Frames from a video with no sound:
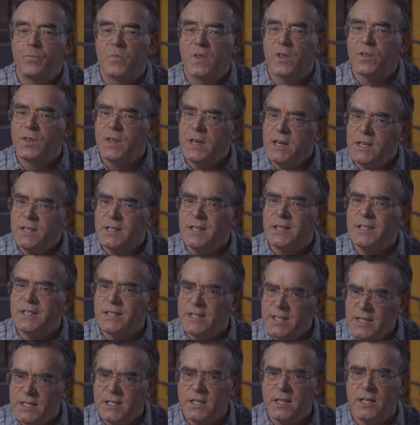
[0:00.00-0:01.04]
that thinks that
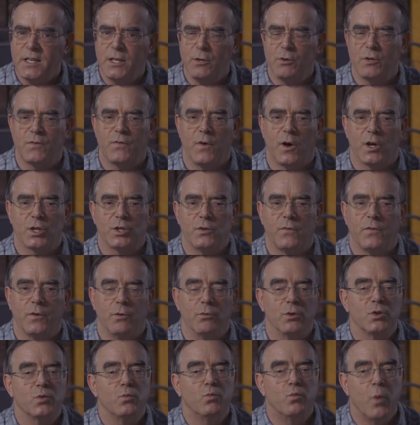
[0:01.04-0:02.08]
ceasing to use fossil
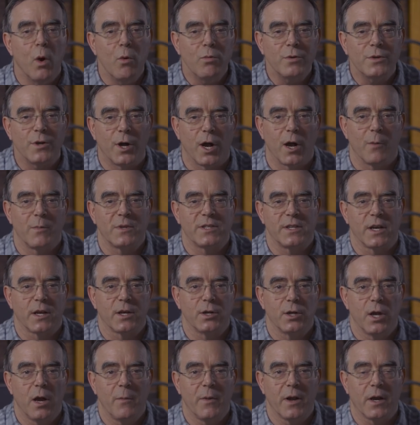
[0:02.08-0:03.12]
fuels won't harm us
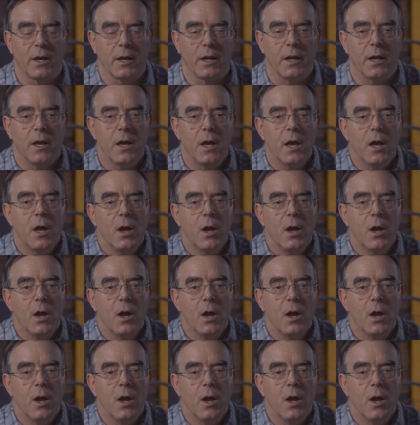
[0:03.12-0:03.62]
economically,